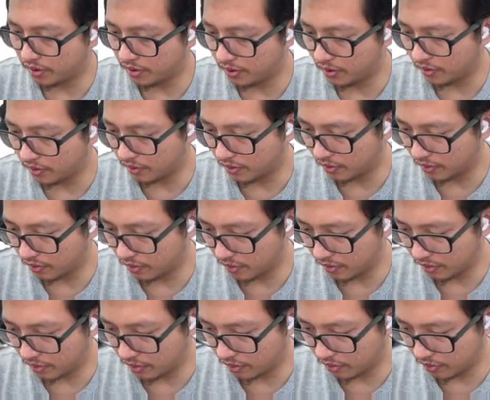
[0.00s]
Maybe
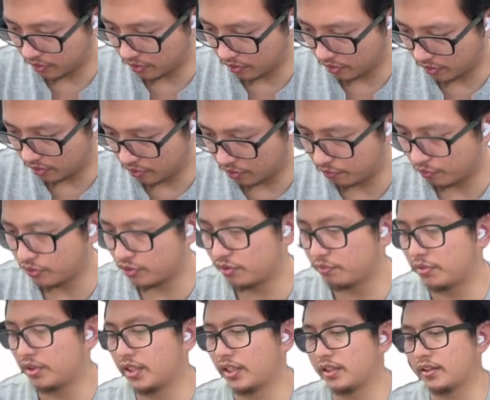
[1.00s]
it's
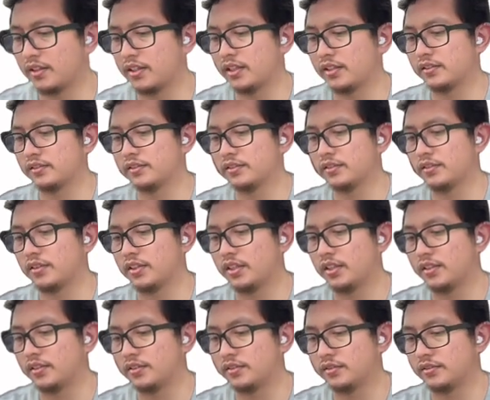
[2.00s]
supposed to be like that.
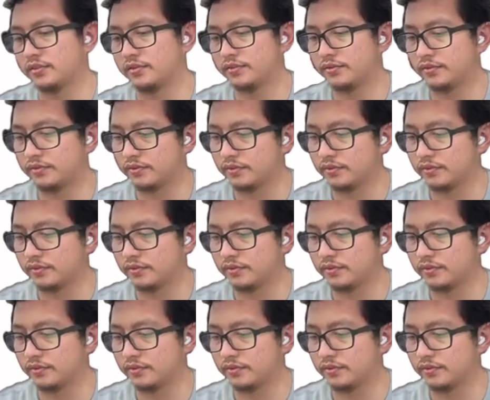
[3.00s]
Okay.